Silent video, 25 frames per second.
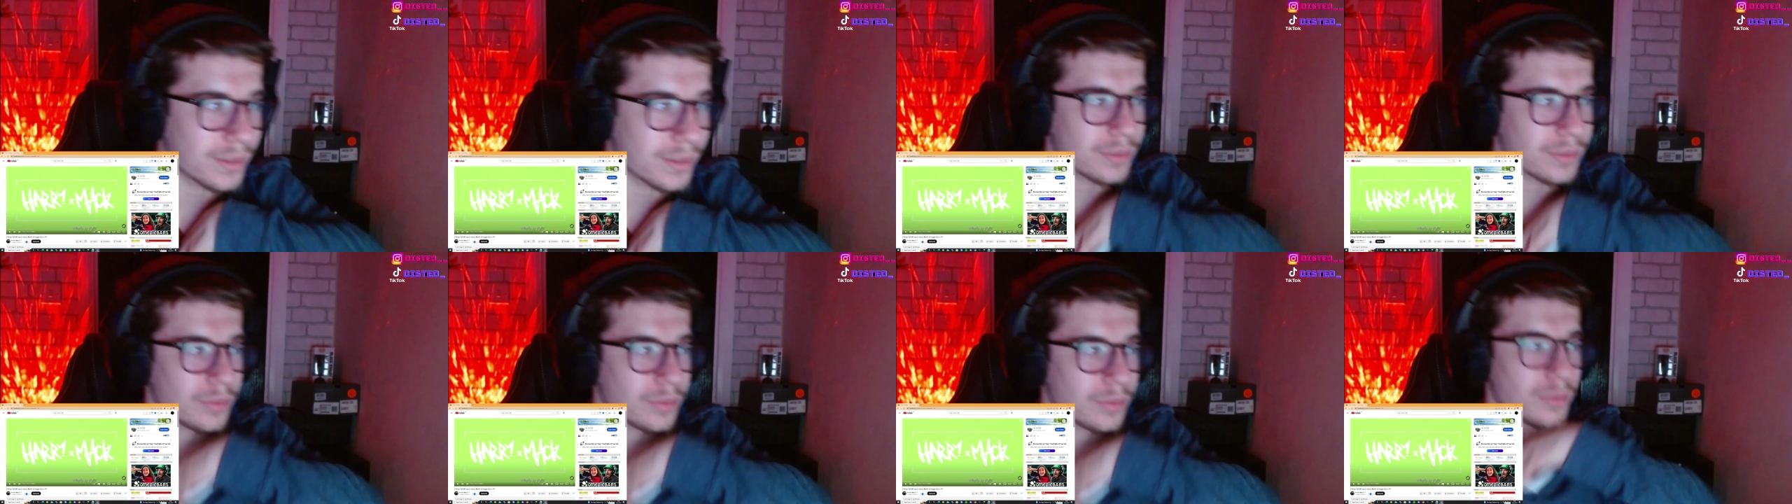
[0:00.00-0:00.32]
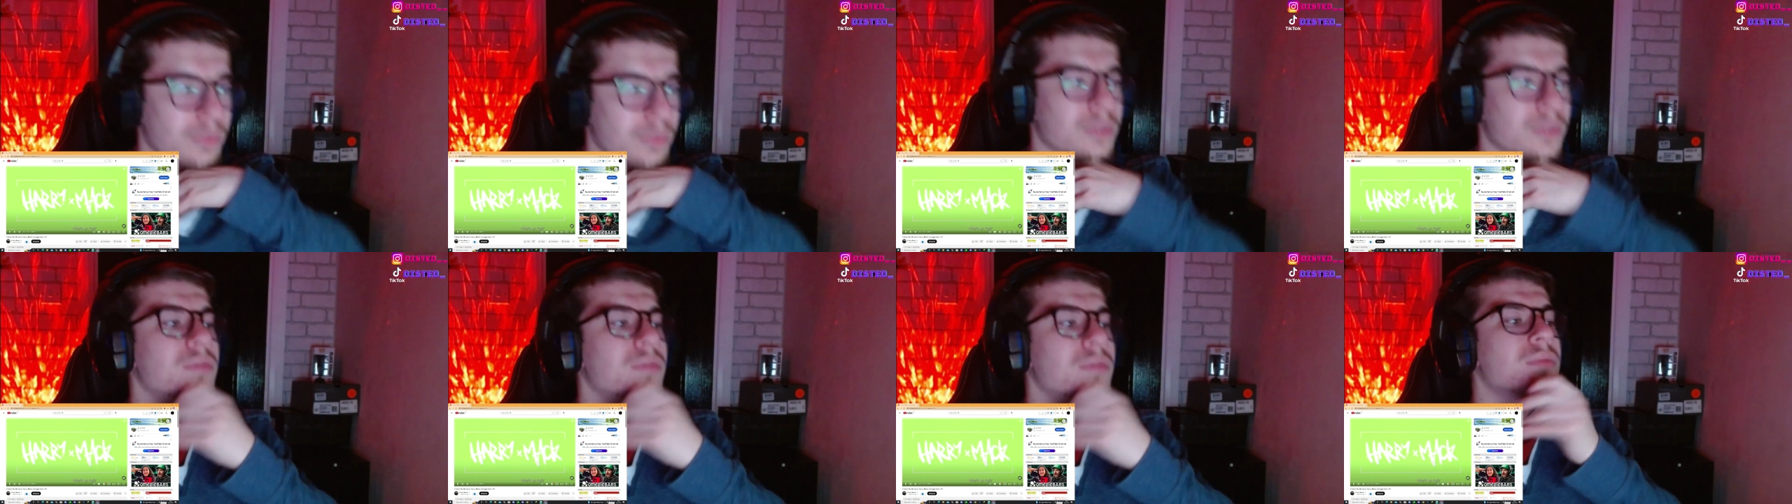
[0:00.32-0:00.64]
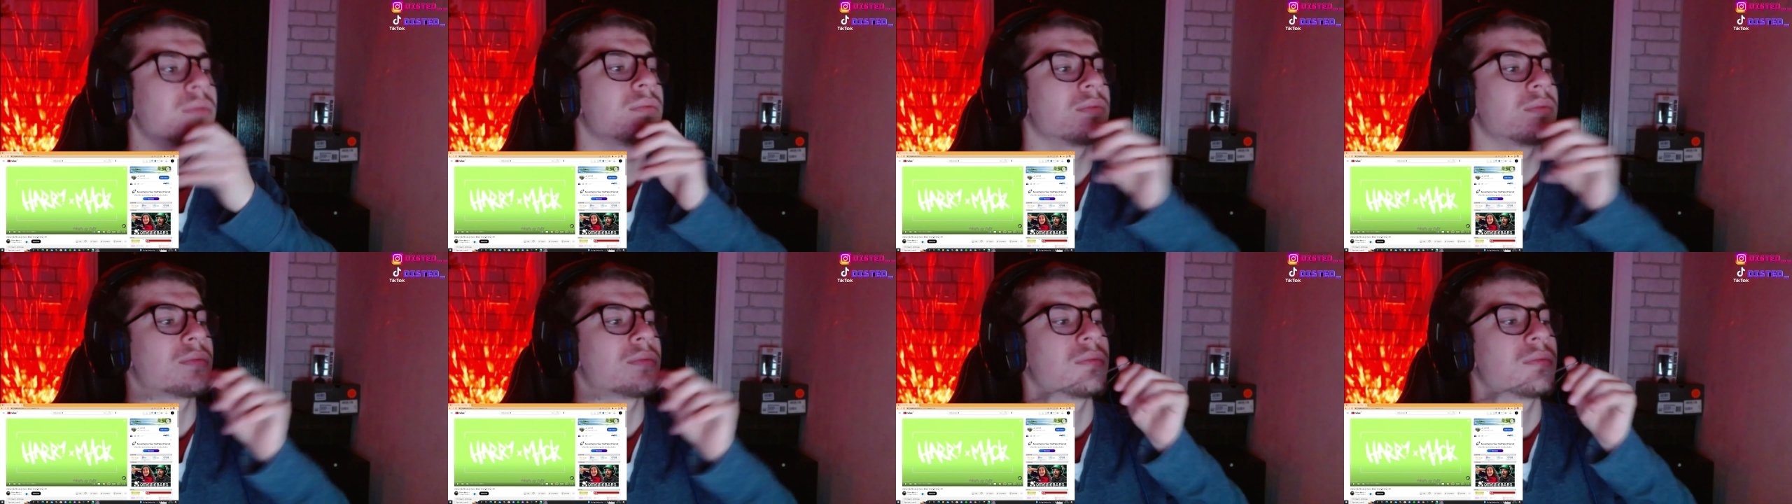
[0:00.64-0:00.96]
oh god,
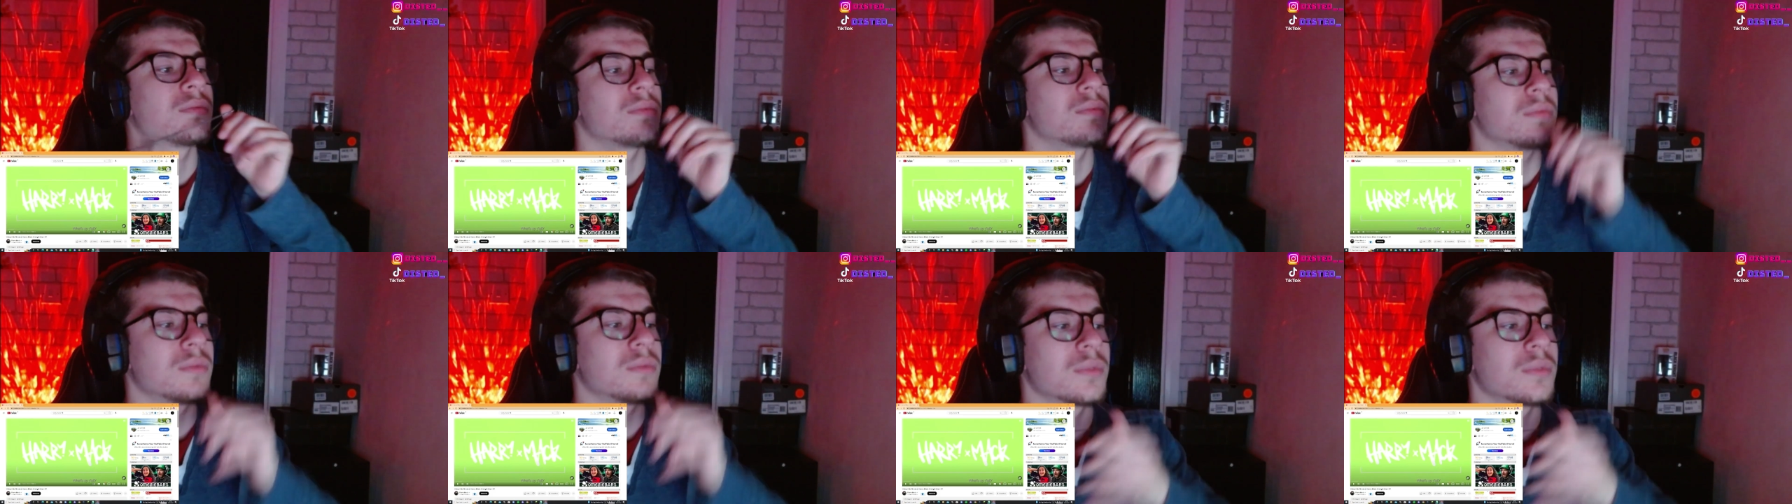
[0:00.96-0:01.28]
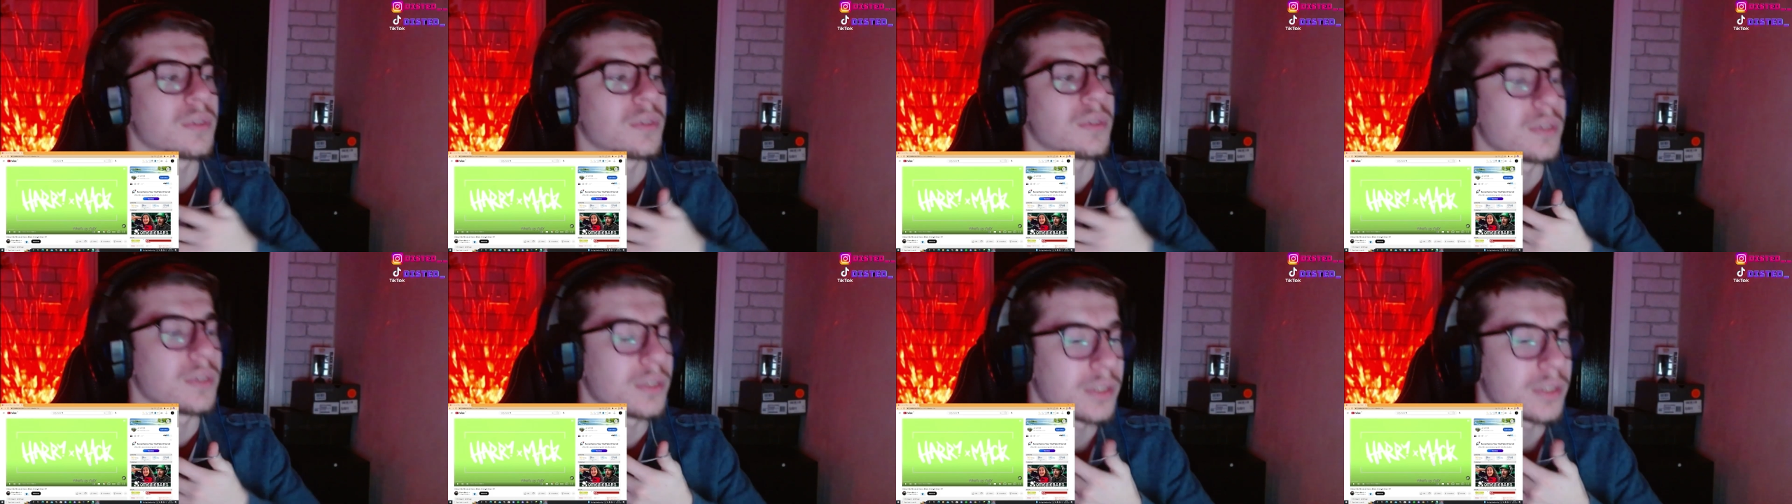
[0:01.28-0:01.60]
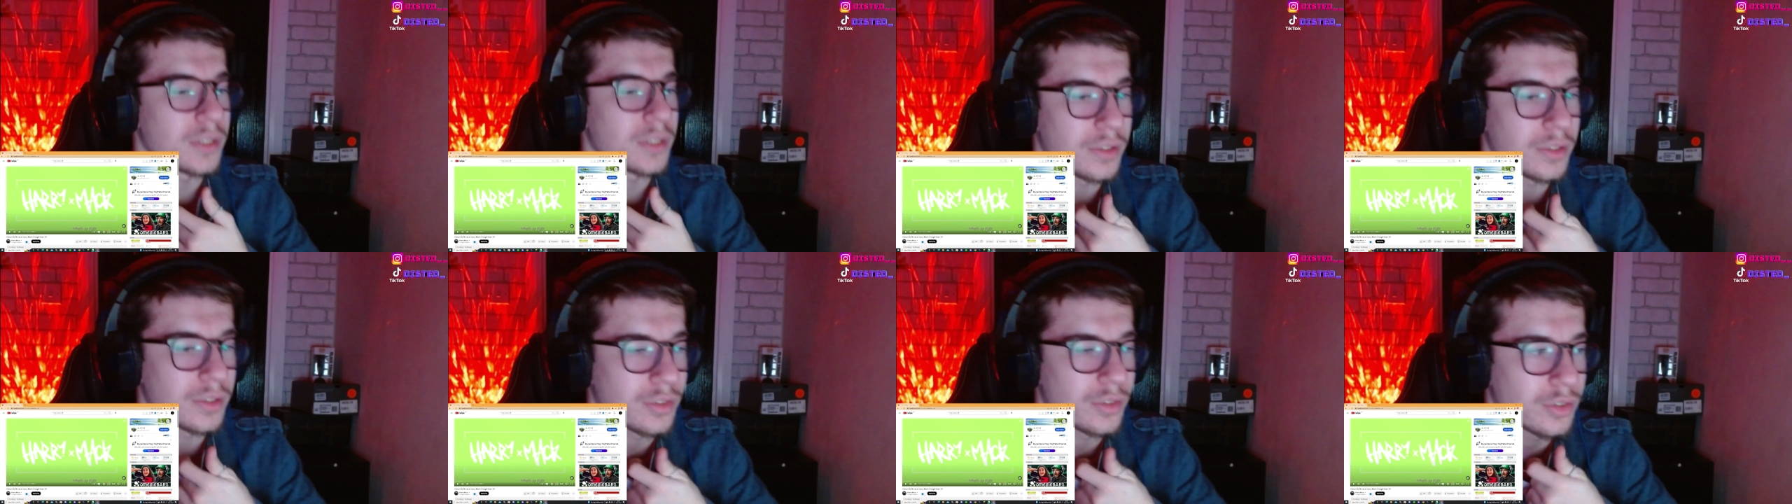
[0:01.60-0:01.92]

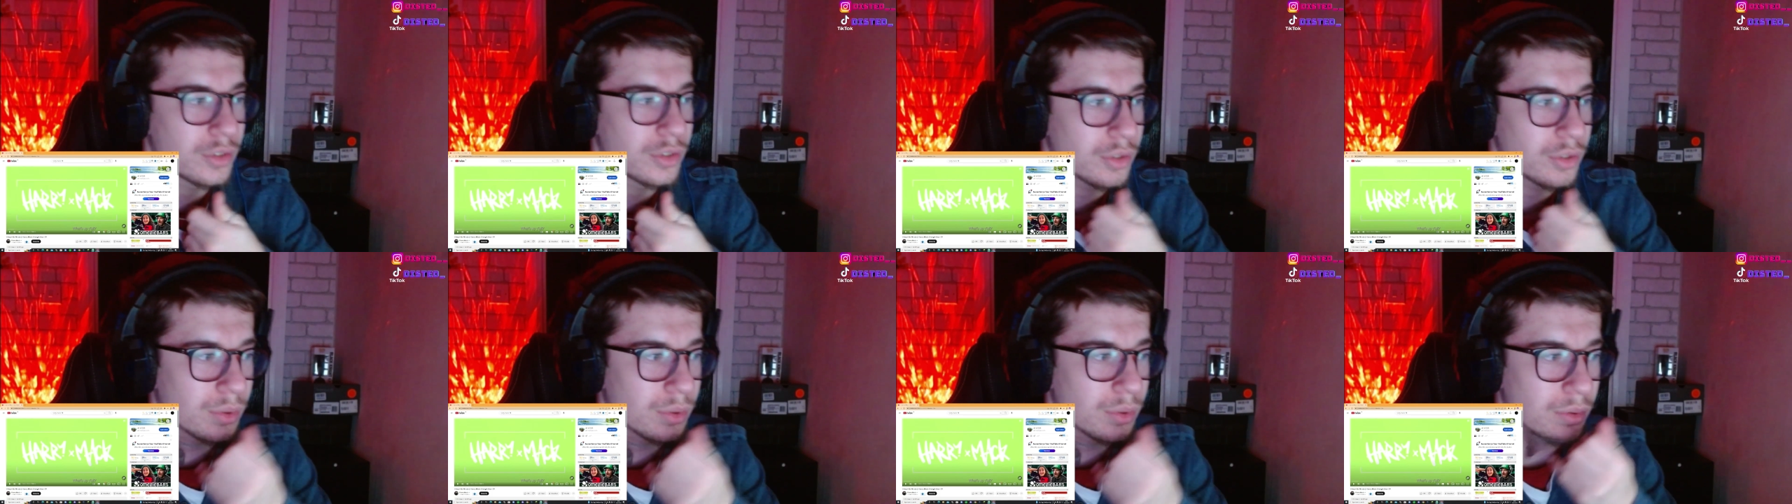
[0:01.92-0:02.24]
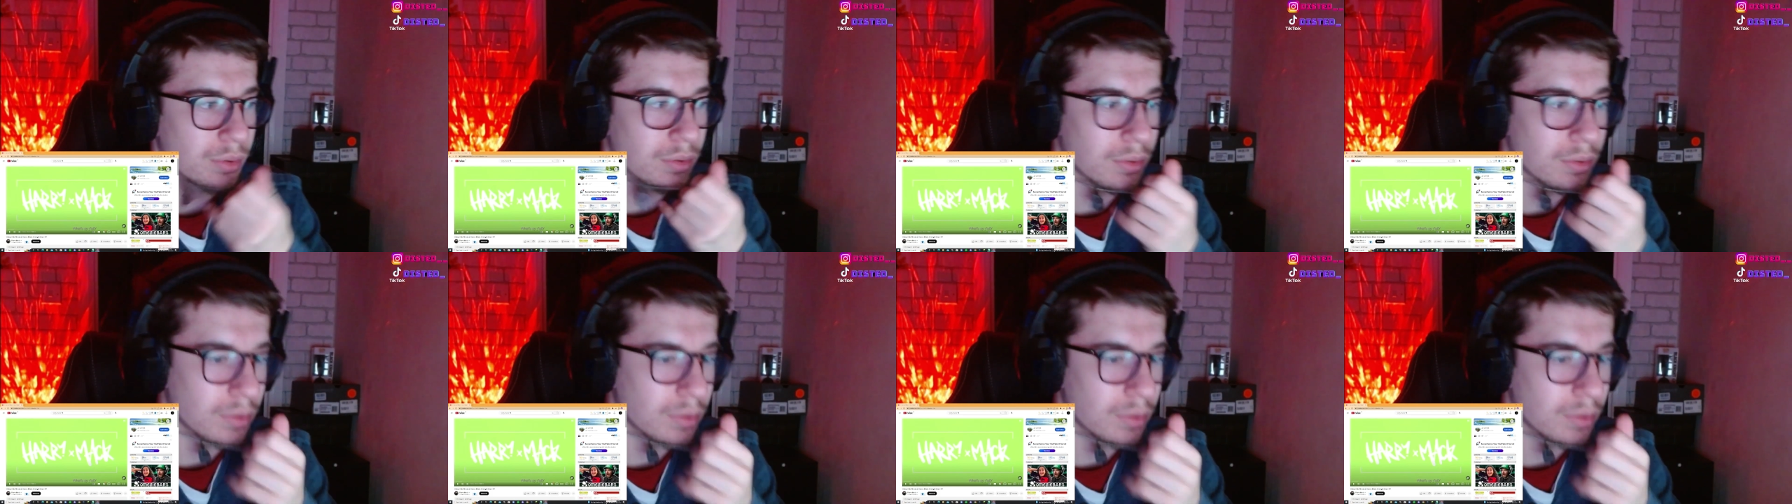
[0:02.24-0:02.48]
listening to